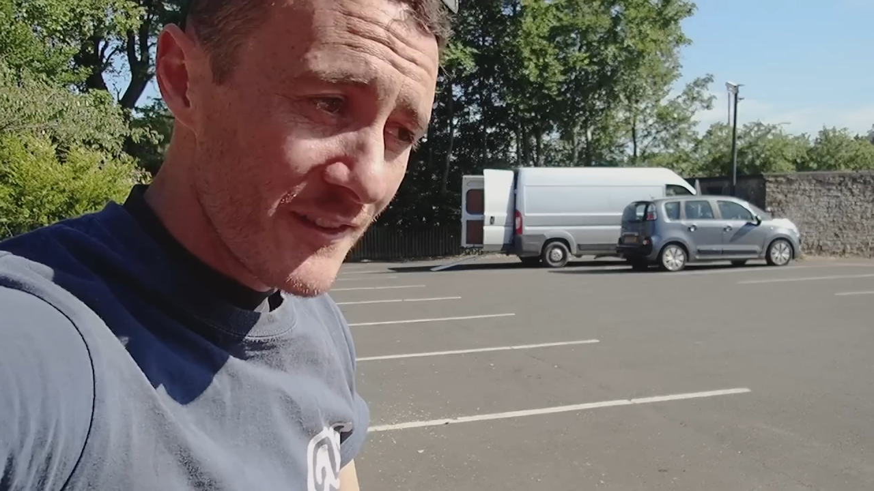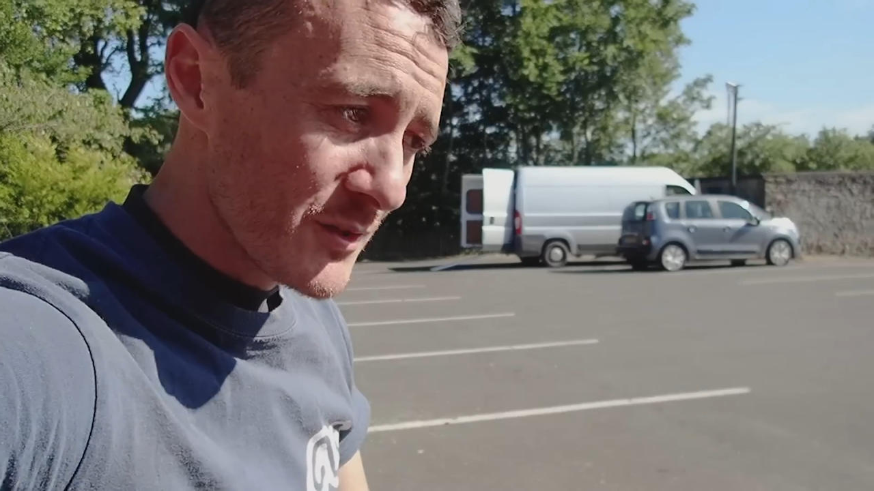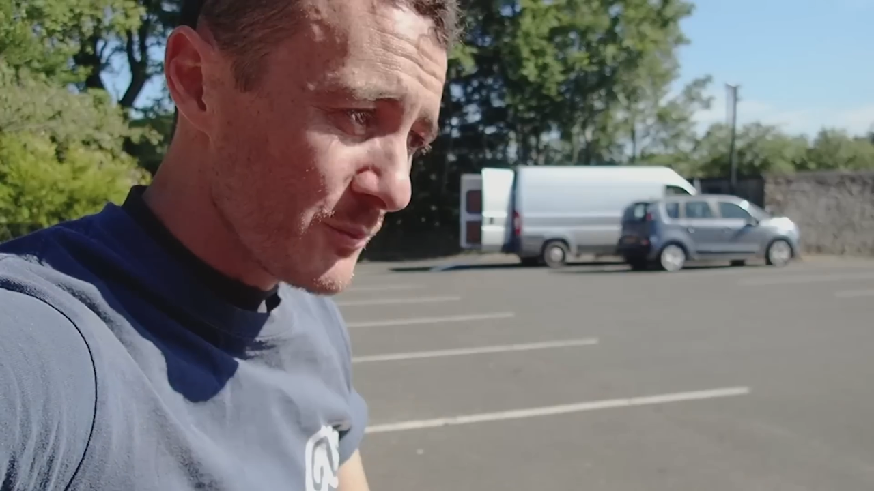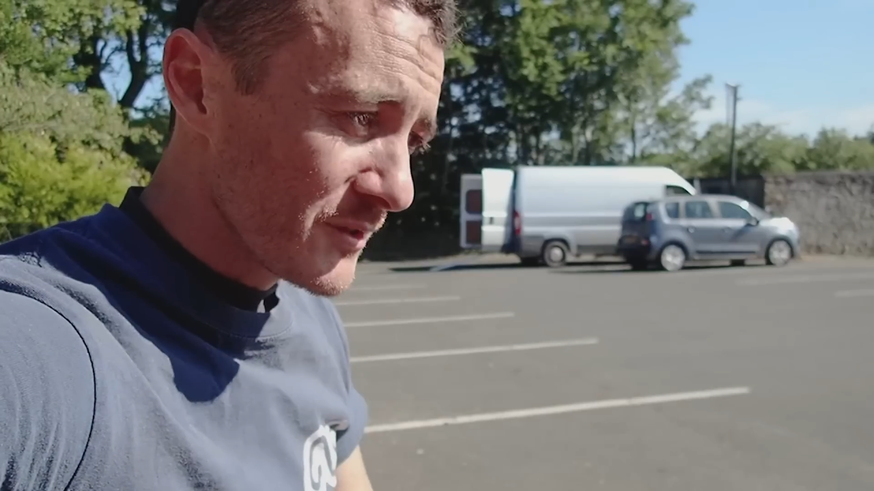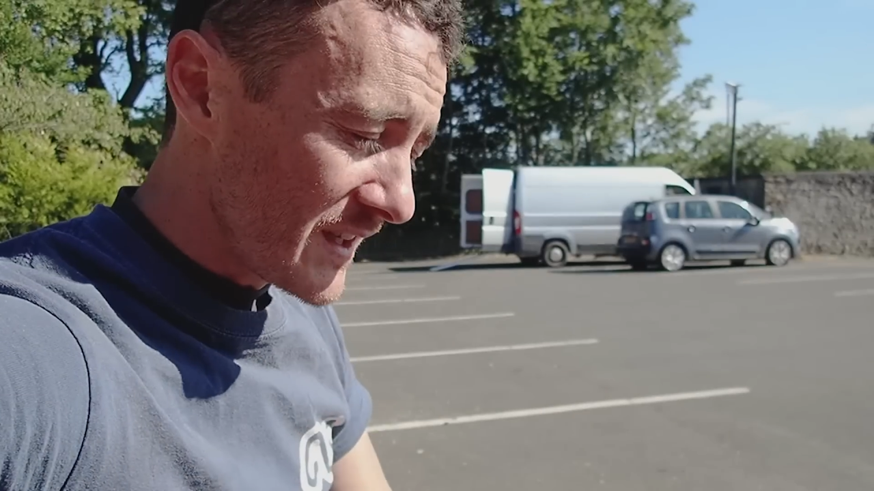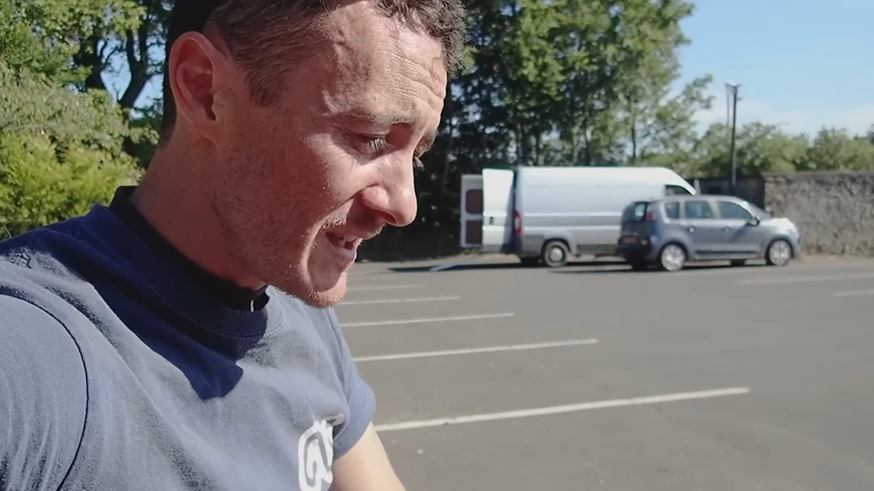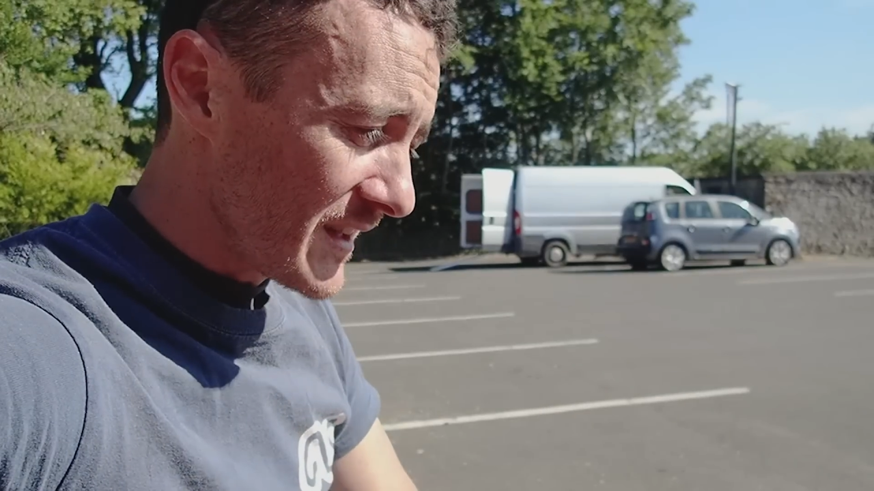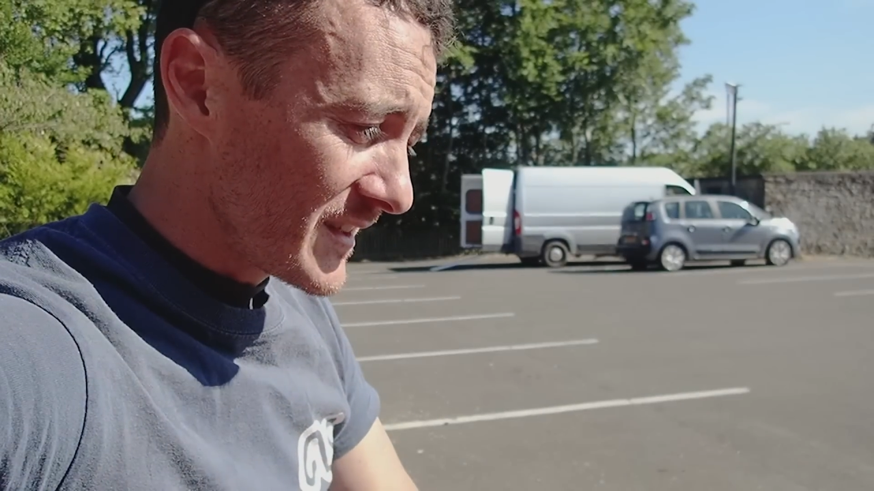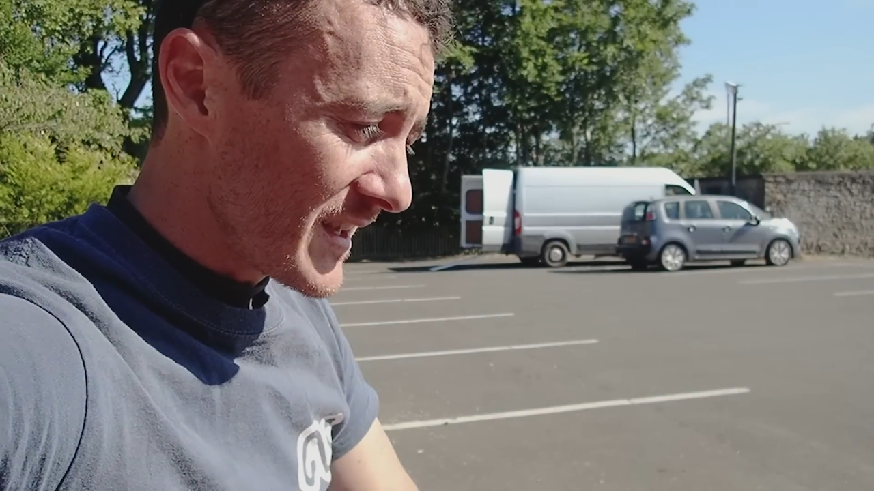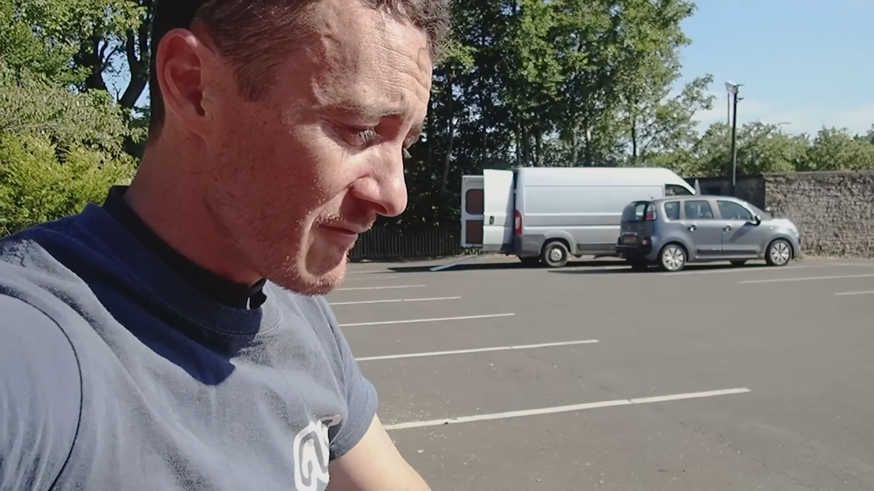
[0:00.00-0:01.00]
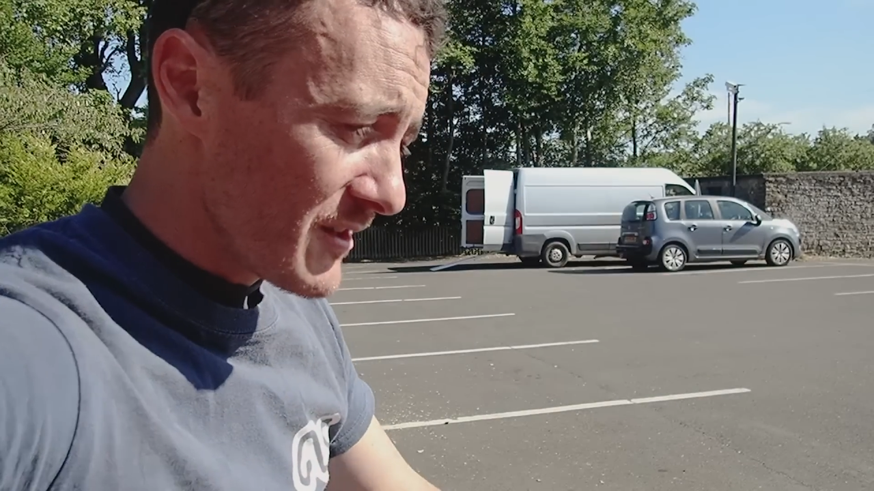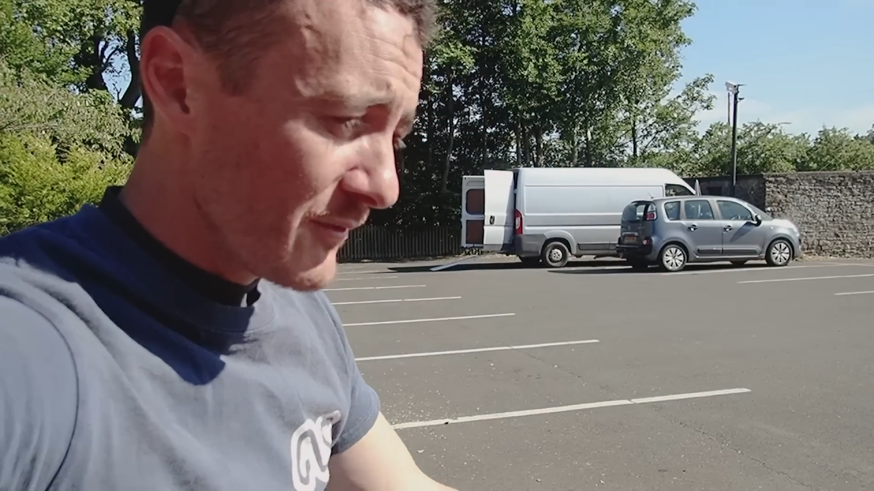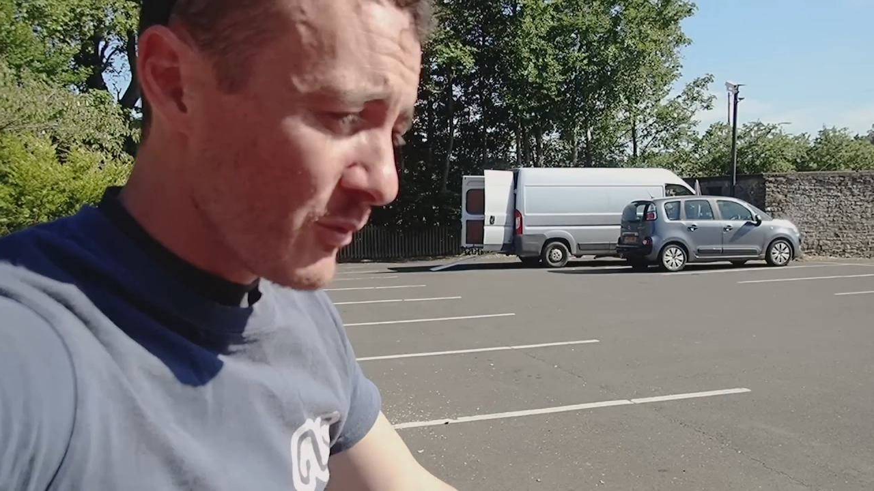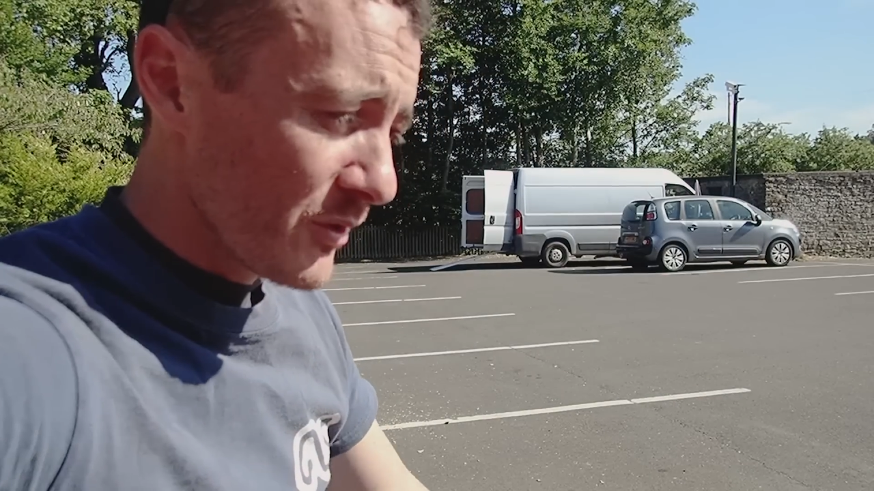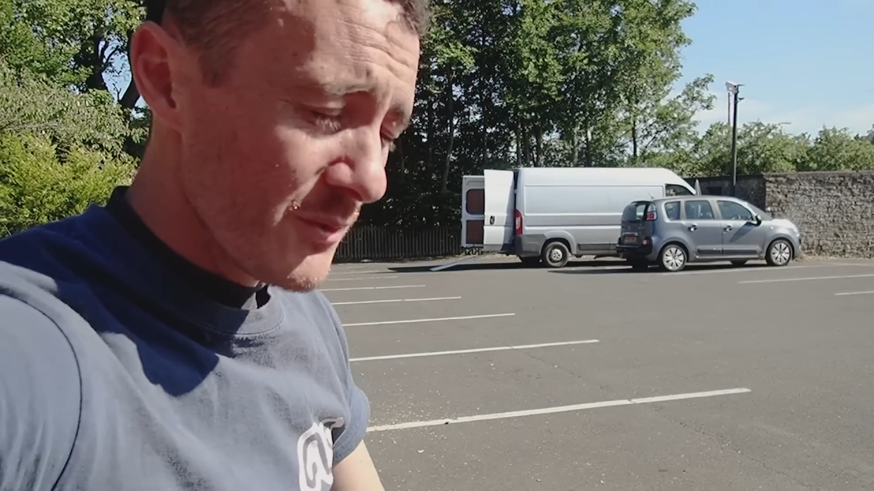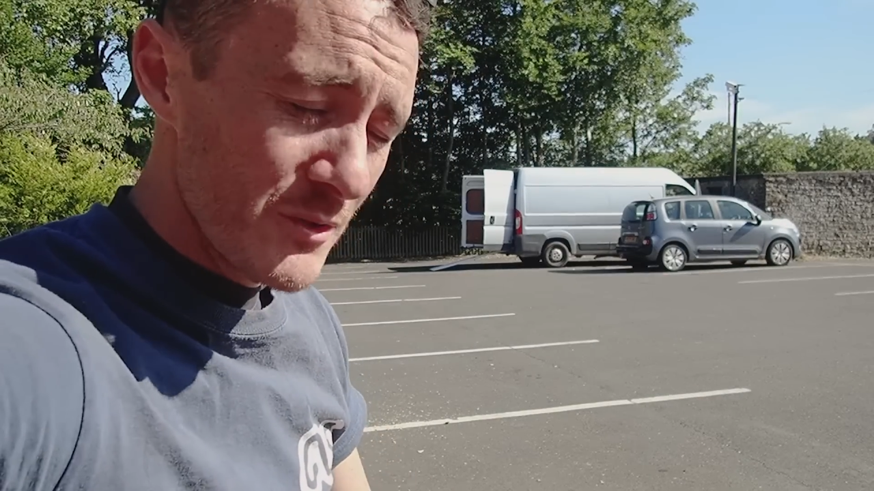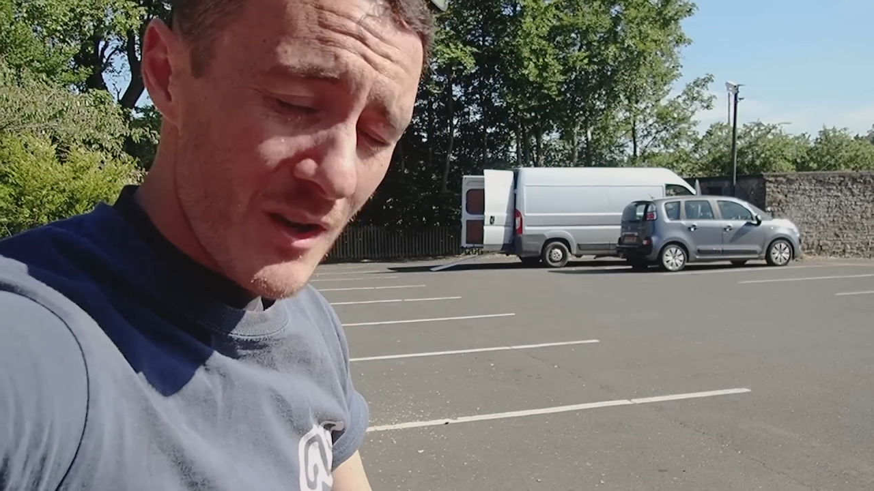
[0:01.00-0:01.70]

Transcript: if someone said you had to get rid of all of them,